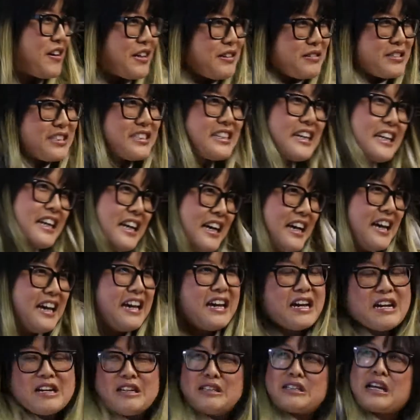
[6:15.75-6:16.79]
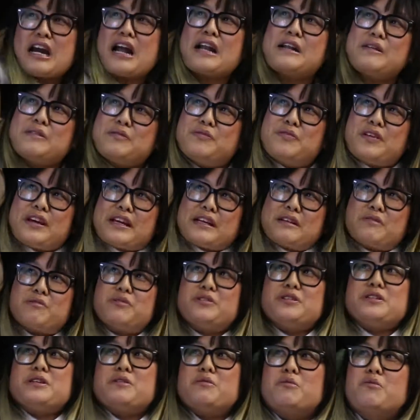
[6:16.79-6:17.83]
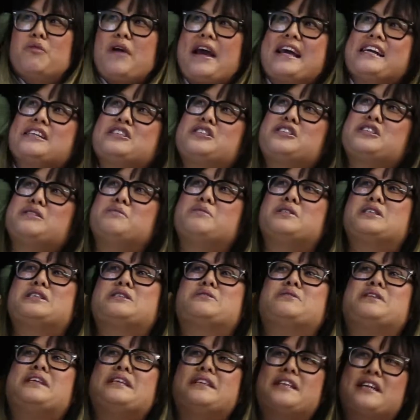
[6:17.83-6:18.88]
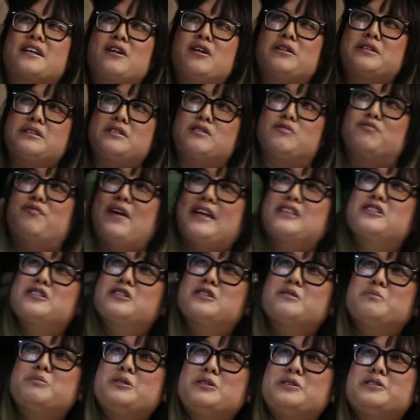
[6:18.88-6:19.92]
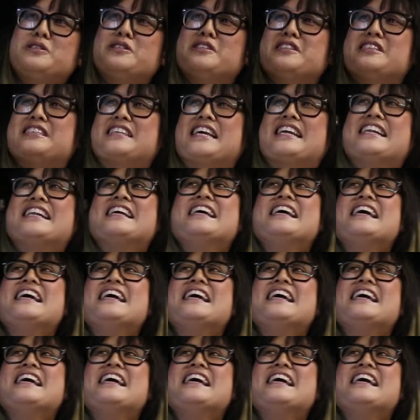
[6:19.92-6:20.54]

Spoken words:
He was like kind of like really wedged in between like all these vegetables, and